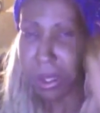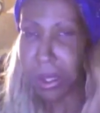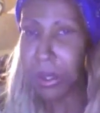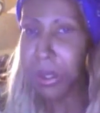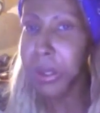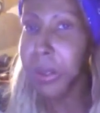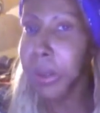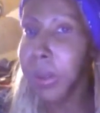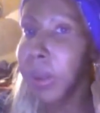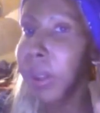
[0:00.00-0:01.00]
it
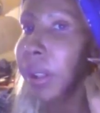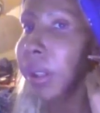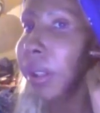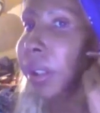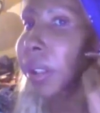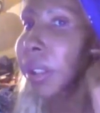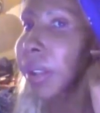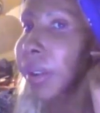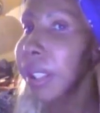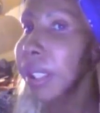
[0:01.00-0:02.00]
too. It's
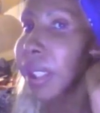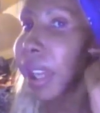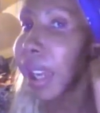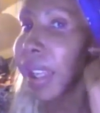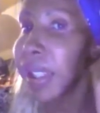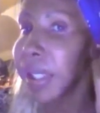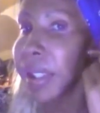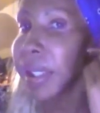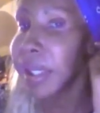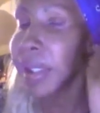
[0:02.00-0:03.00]
always
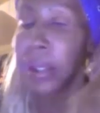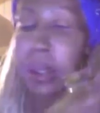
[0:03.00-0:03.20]
nice.